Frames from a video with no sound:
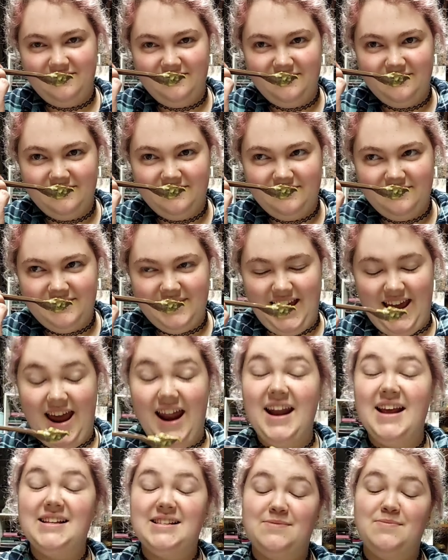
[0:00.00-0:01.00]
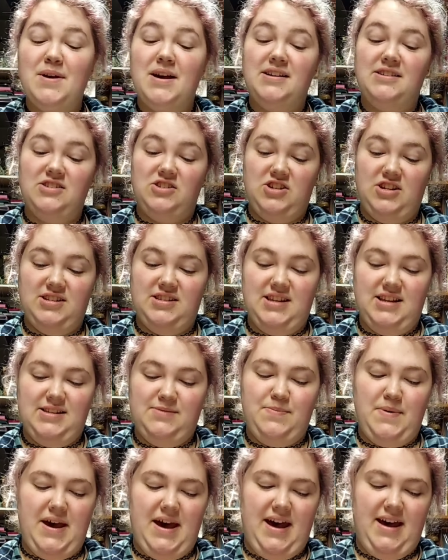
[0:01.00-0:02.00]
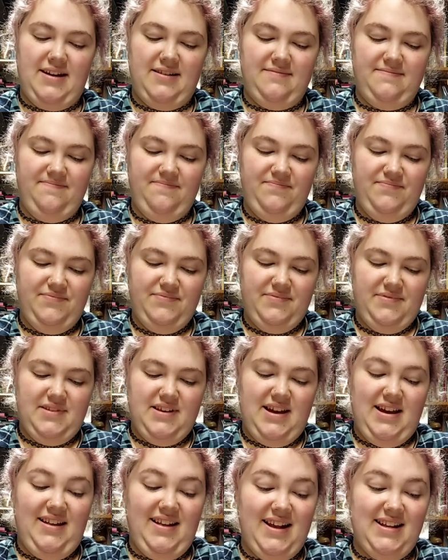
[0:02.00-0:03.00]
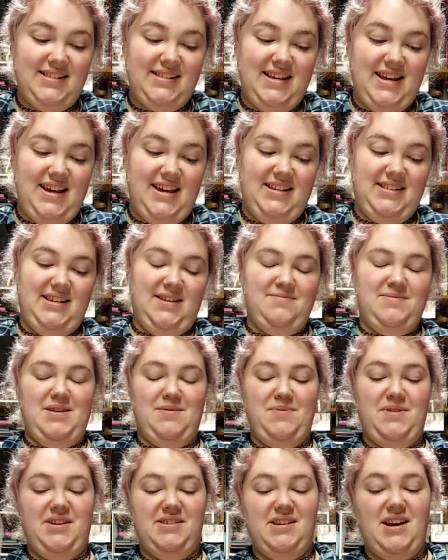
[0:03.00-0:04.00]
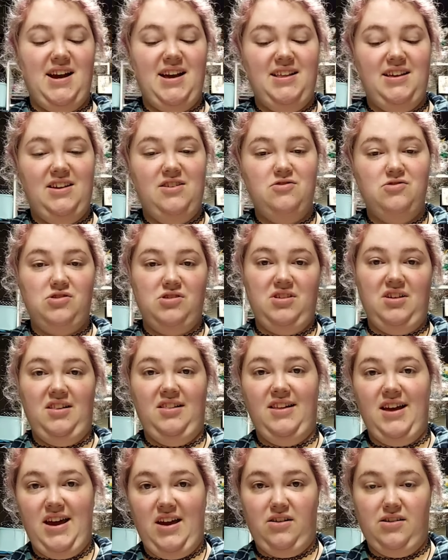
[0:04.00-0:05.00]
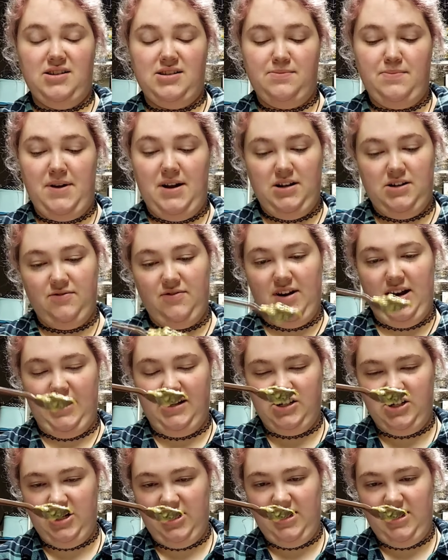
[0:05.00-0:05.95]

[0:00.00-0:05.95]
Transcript: And it smells just as bad. And that's saying something because I usually like spinach fettuccine.